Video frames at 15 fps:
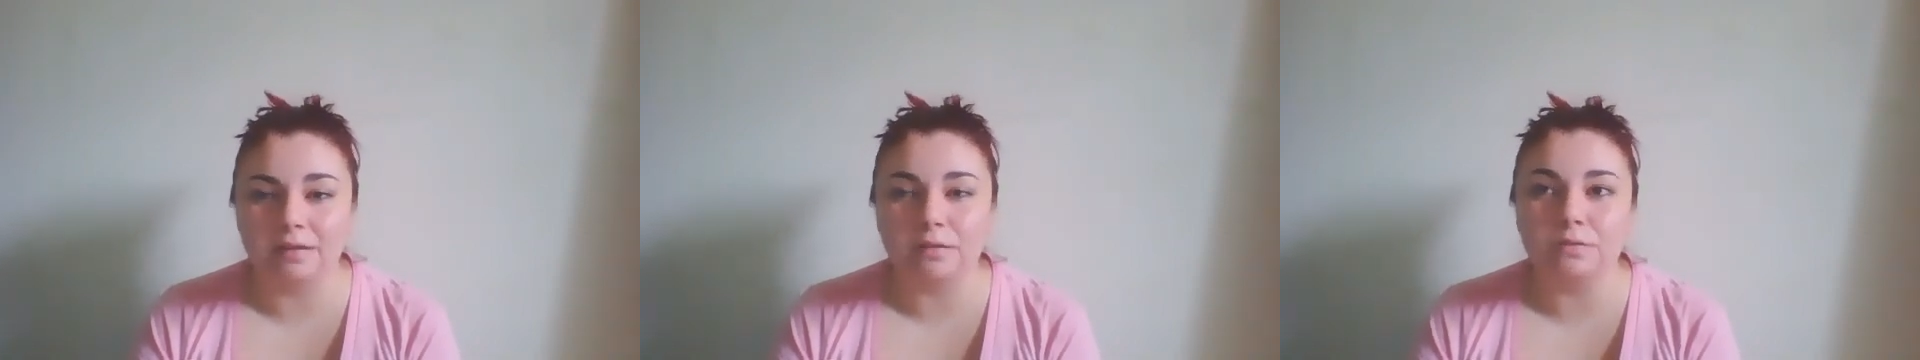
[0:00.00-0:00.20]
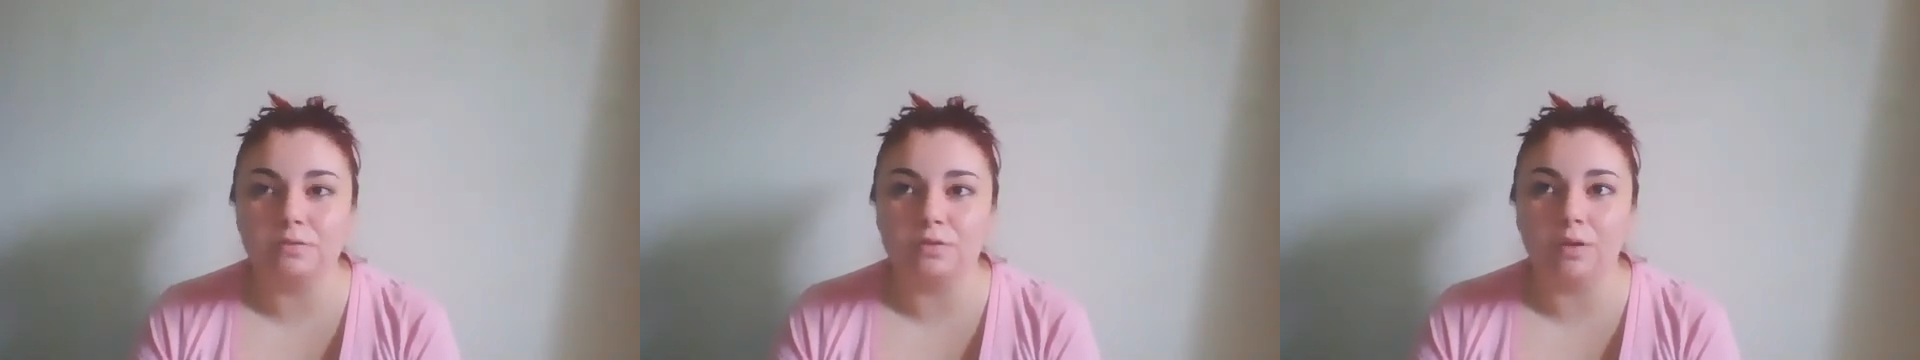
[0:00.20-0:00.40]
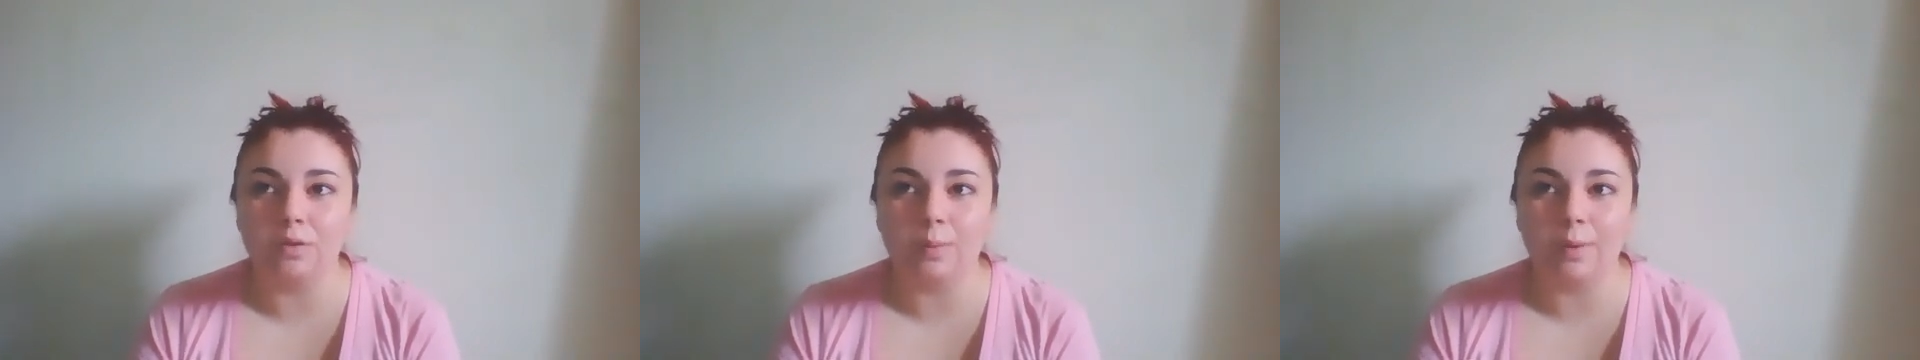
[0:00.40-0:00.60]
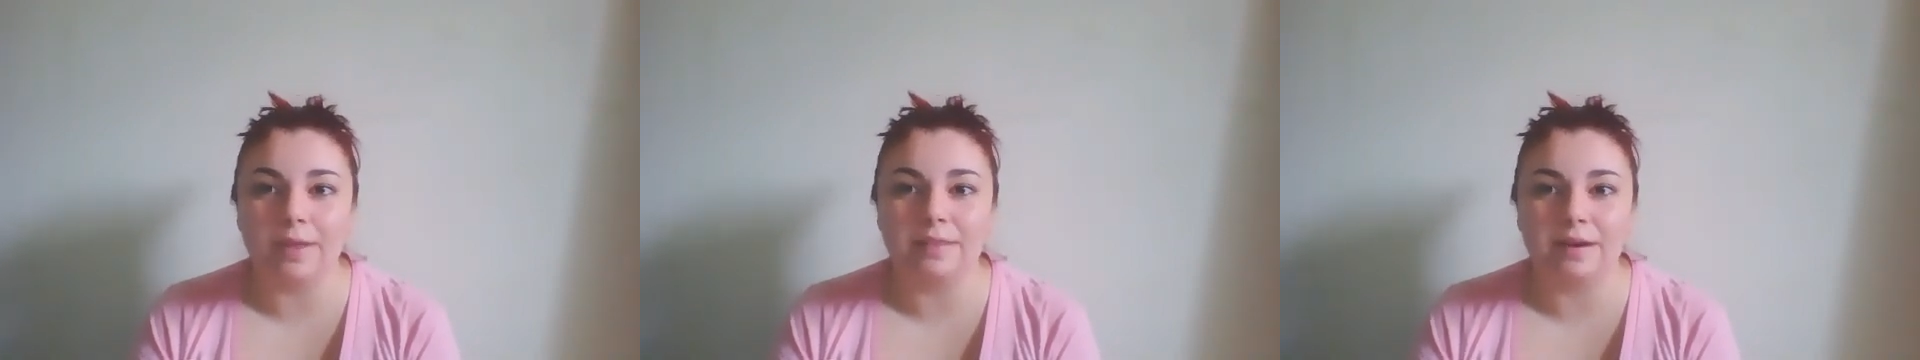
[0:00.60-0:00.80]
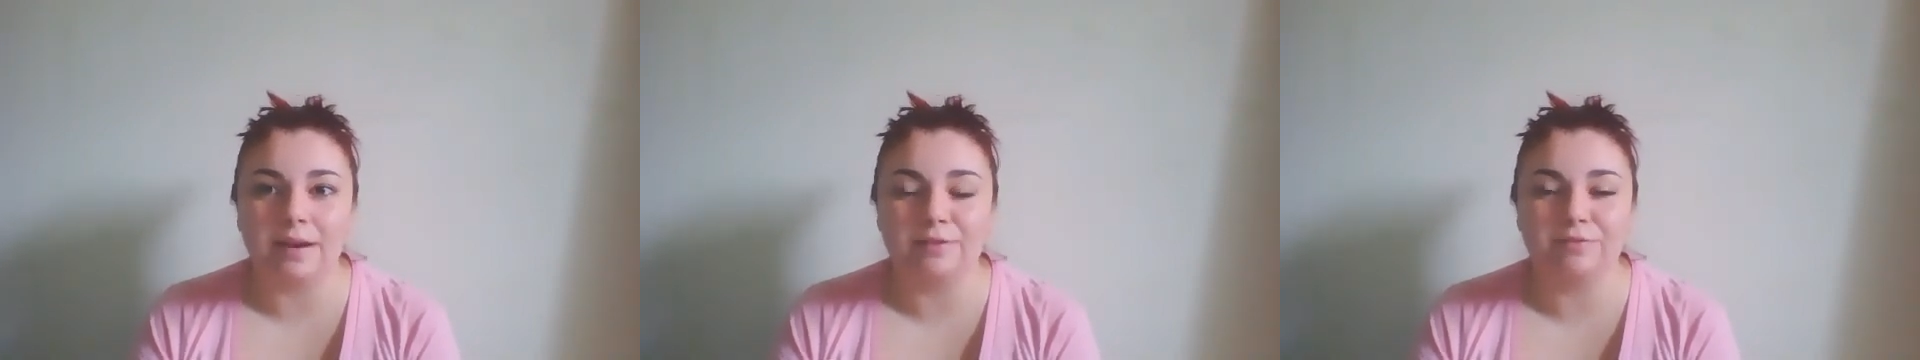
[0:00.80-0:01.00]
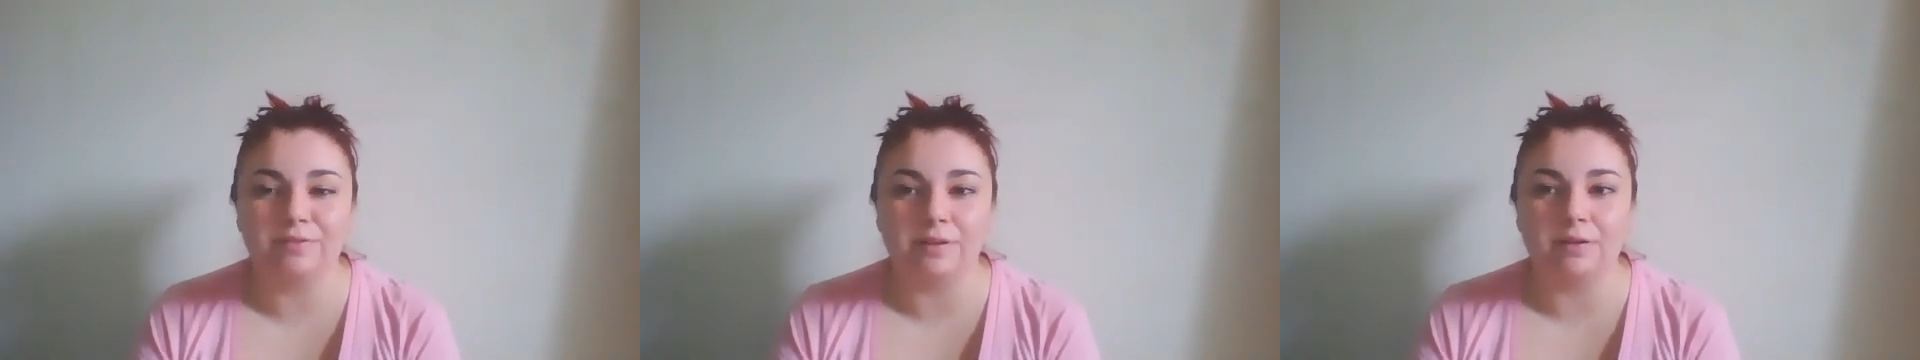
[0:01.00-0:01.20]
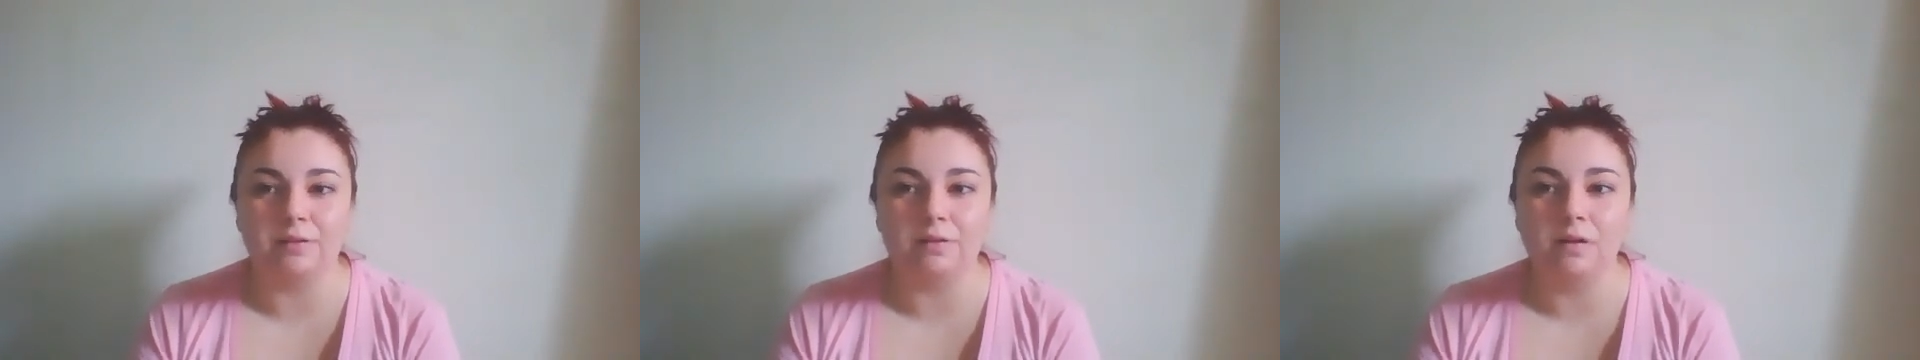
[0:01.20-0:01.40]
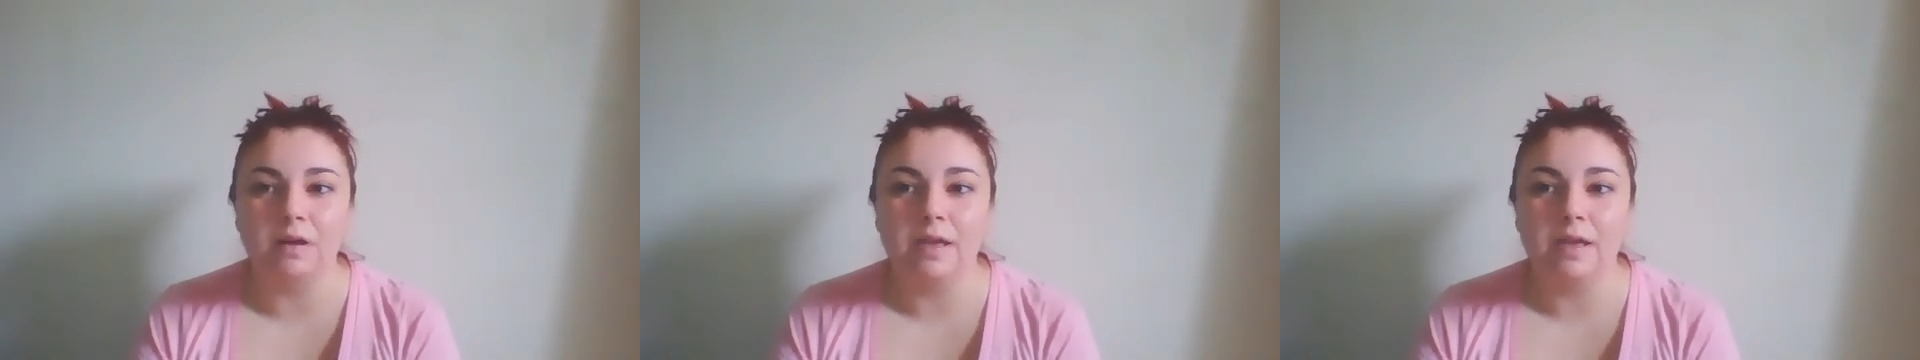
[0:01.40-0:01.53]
control the way that I feel.